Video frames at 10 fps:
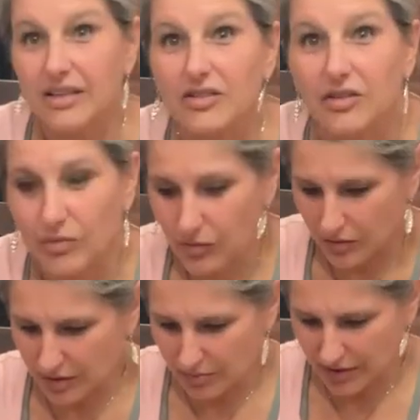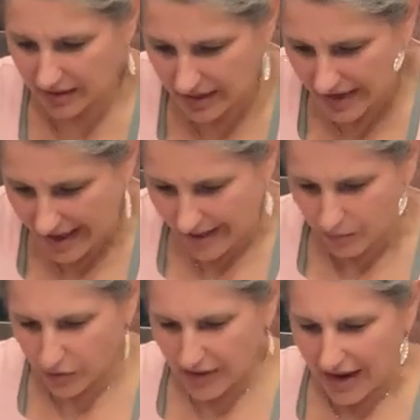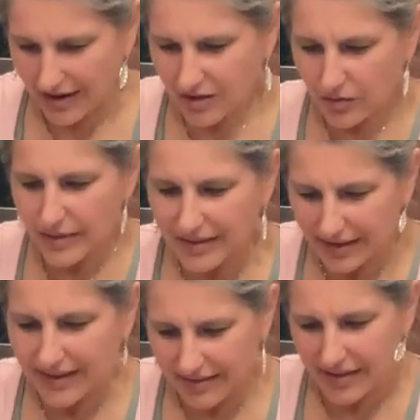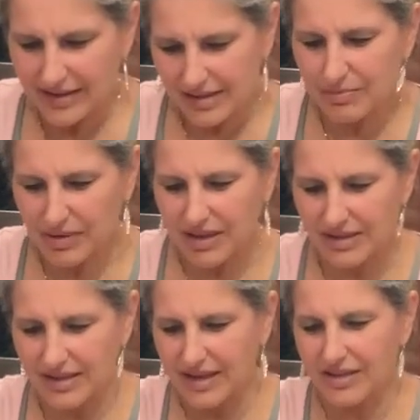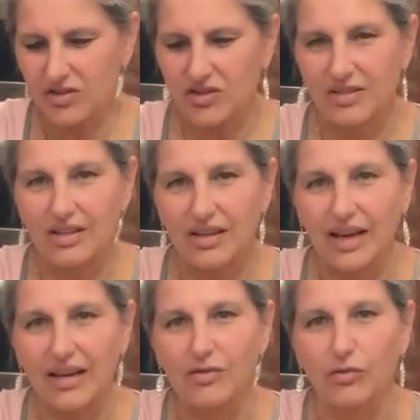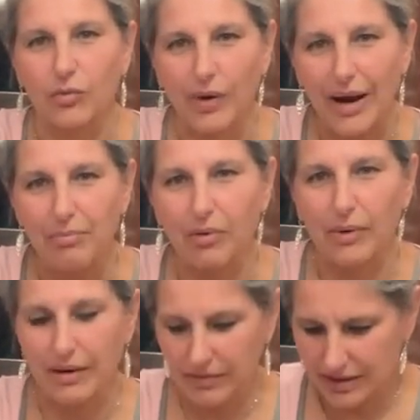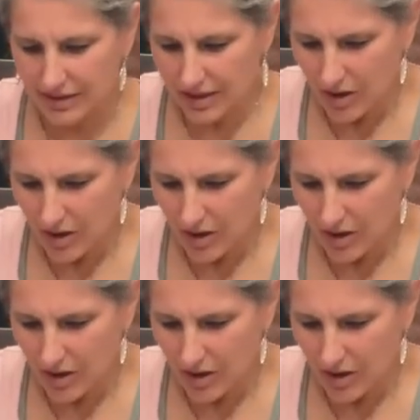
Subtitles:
to the rolling pin. And we're not going like this because then it's just gonna kind of wrap around it.